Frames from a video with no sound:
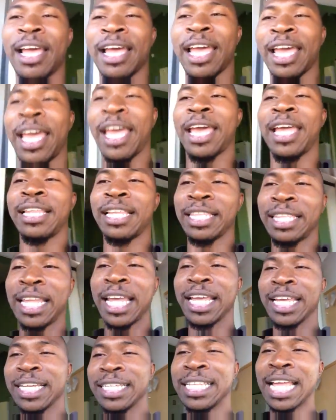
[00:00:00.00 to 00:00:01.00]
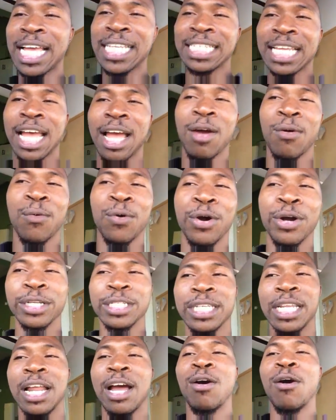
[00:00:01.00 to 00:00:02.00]
And the thing is, that's how it
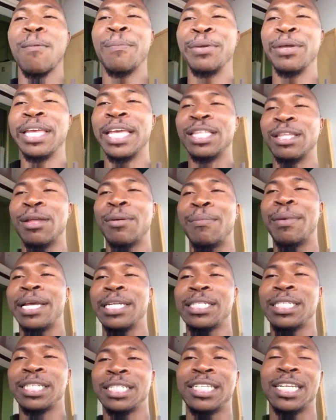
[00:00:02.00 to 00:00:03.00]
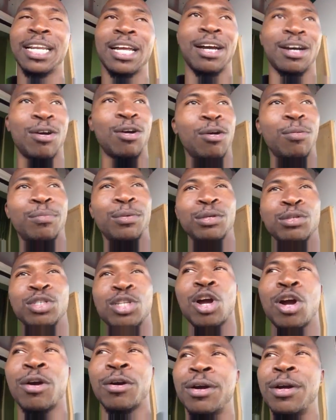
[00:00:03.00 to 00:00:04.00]
works, and I hope you get the message, and I hope you
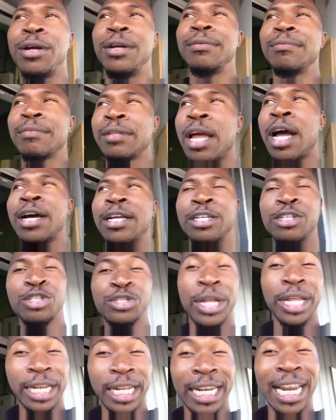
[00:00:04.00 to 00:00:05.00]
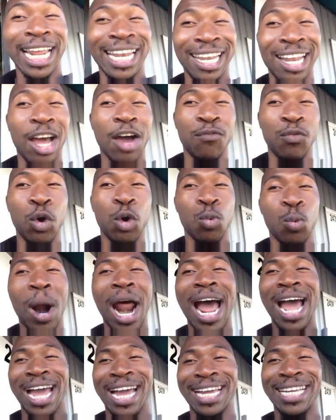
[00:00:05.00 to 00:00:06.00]
start understanding that love will
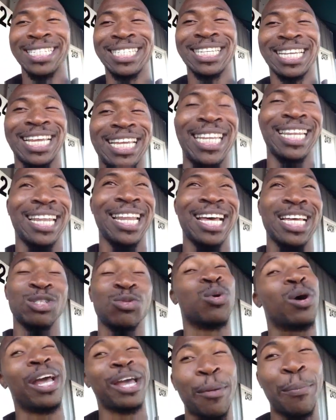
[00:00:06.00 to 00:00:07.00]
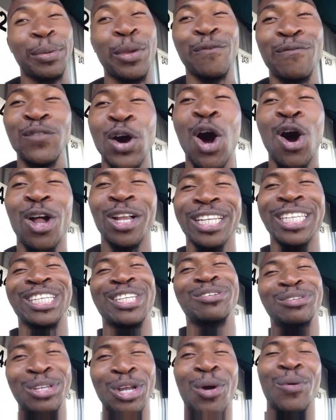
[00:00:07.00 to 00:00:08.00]
rise and lust will help you fall.
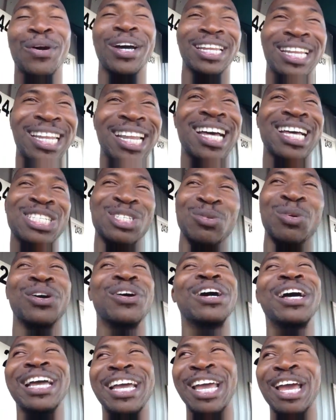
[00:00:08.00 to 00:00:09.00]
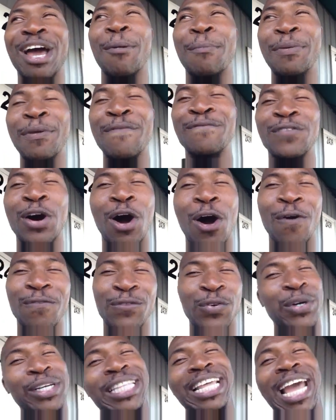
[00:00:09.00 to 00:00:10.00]
And you know what? Lust will help you fall
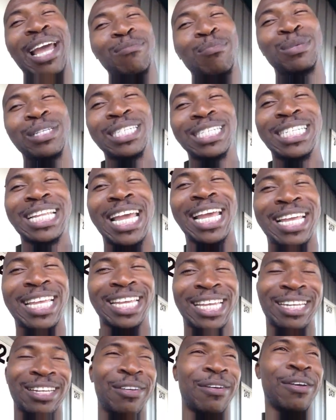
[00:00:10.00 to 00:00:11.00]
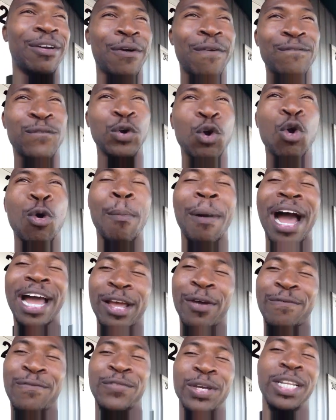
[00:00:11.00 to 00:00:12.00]
for that mistake, and the fool by
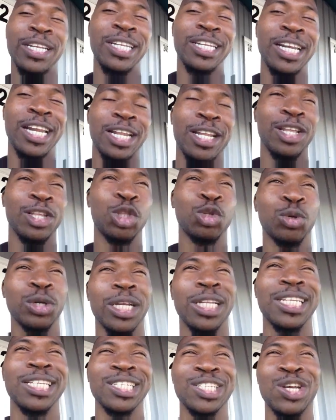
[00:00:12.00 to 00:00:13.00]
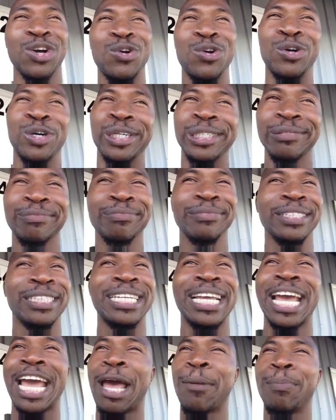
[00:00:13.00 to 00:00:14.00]
a feeling and the thrill is gone.
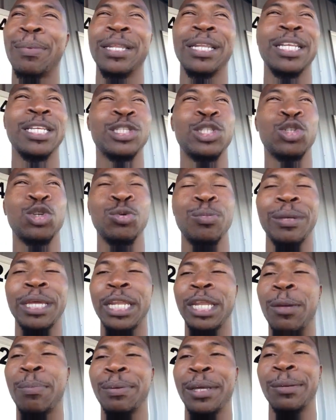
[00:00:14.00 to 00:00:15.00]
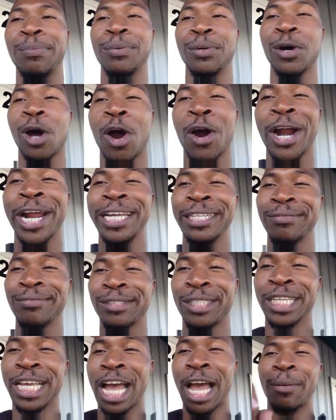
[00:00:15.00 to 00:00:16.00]
Happened to too many people. All right.
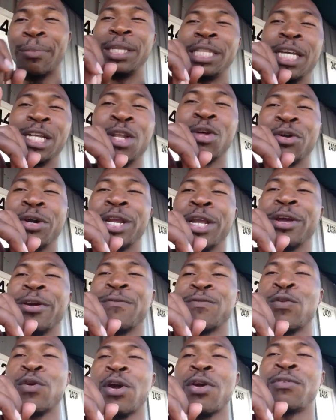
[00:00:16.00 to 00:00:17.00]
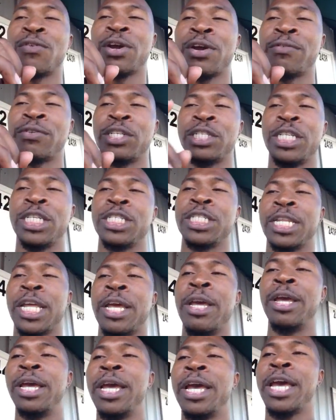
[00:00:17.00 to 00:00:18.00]
To God be the glory in him forever and ever. In Jesus'
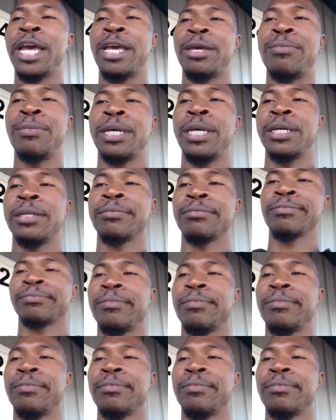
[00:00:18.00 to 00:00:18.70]
name. Amen.